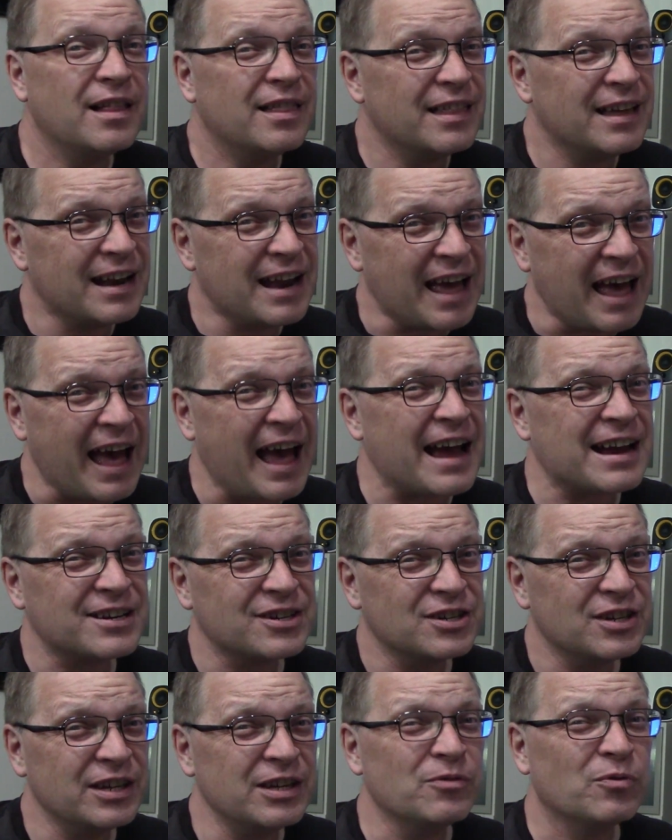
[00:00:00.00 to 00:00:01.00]
that
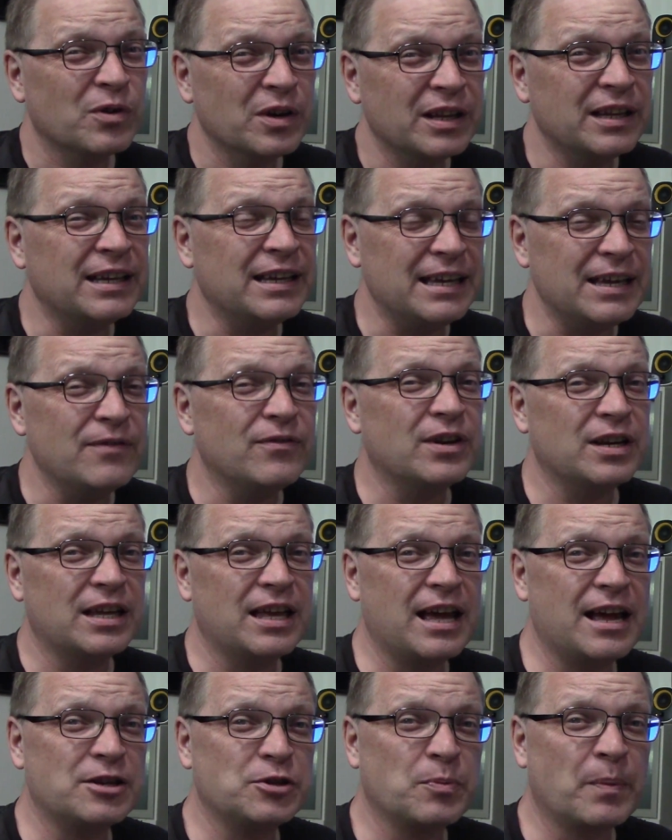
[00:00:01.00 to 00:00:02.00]
actually really even
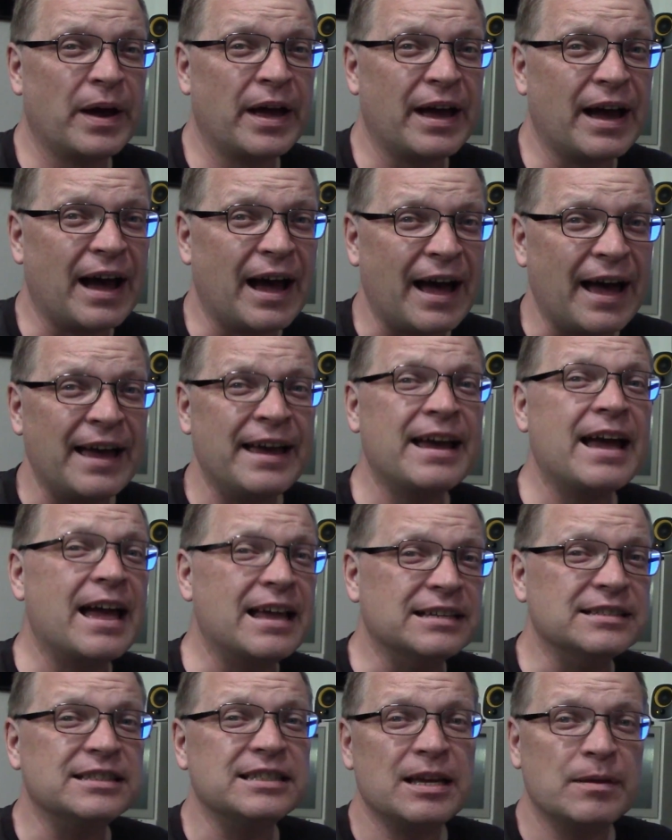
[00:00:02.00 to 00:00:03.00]
catch my eye
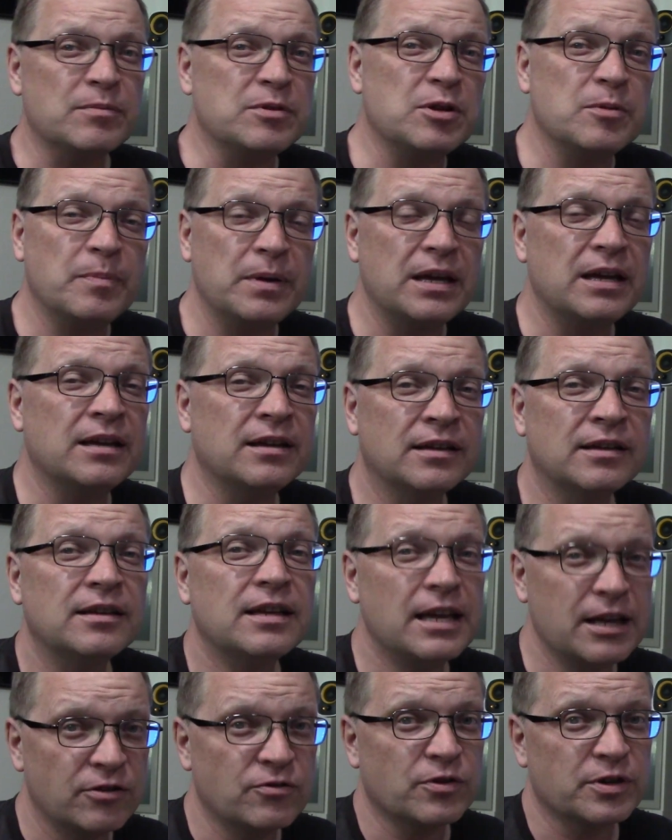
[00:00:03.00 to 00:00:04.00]
and seem to be
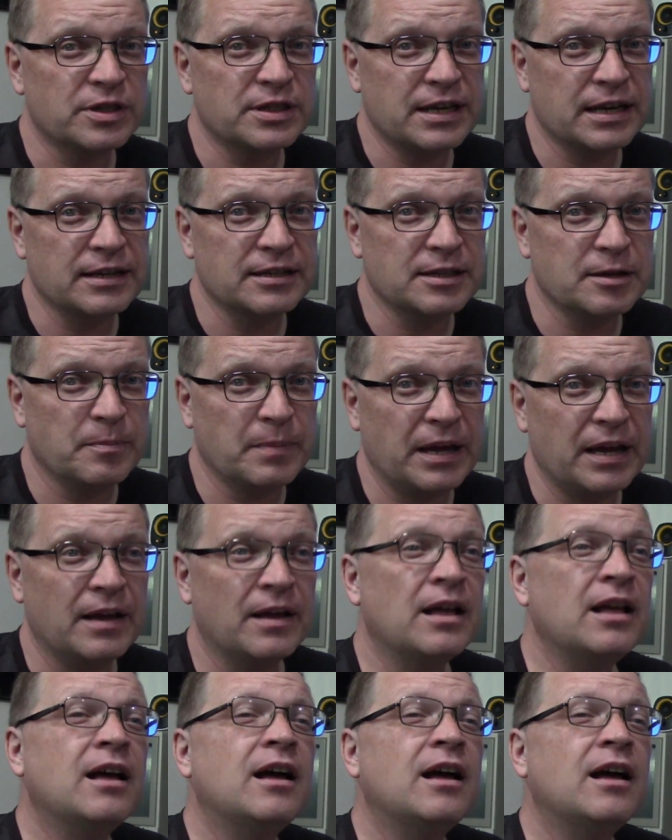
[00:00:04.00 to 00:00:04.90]
interesting to me.